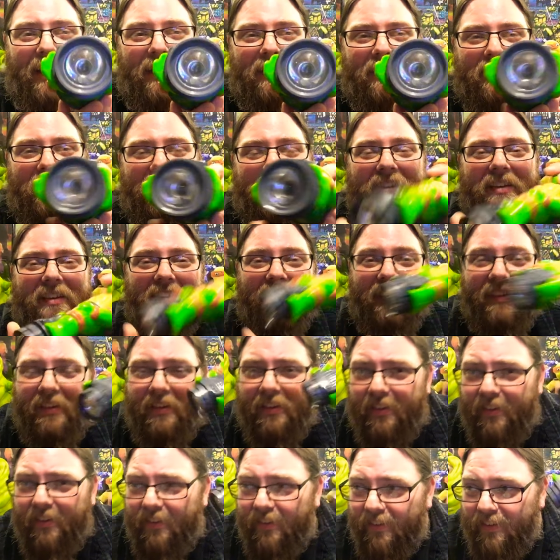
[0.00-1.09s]

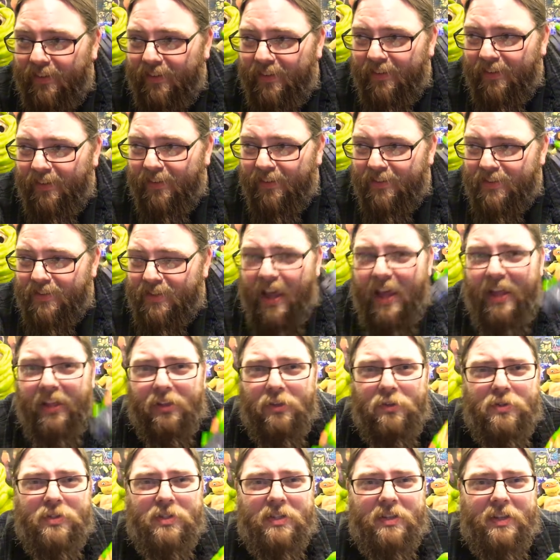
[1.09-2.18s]
It's kind of
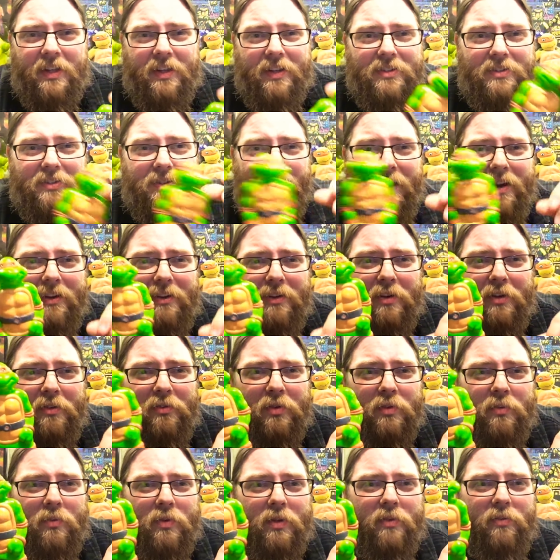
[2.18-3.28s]
loose in there, so I don't know
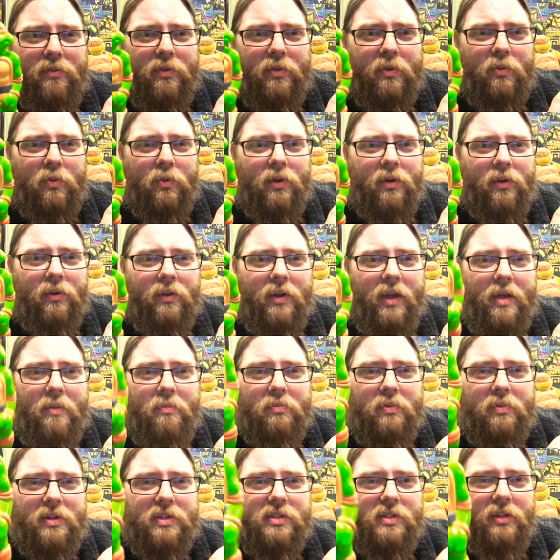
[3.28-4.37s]
if it'll work or not,
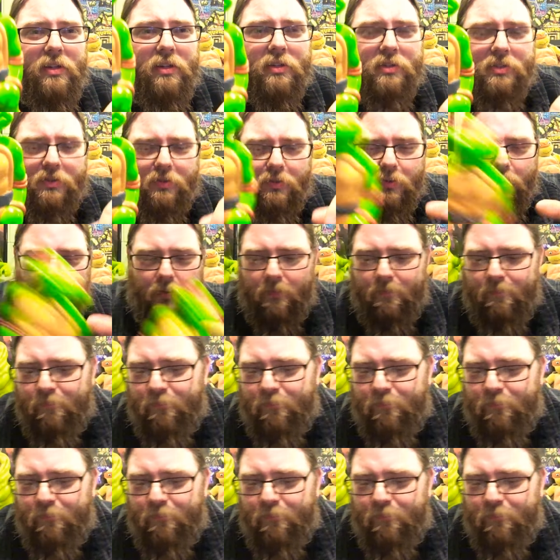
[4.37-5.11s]
but he still looks cool.